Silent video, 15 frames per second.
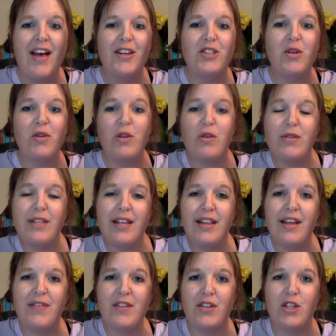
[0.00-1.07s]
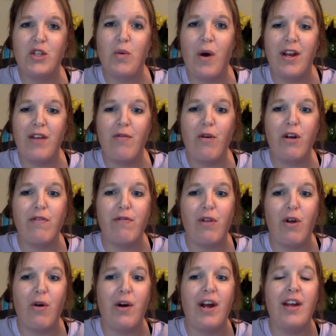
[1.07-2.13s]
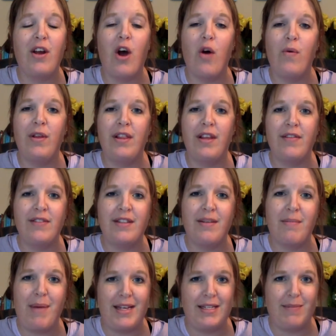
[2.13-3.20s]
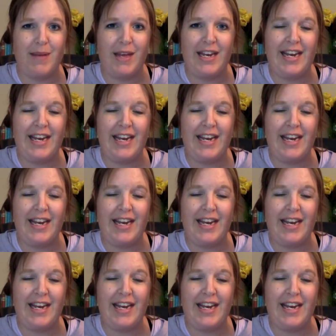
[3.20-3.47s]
So Lucy lives on the 24th floor and Owen lives in the basement.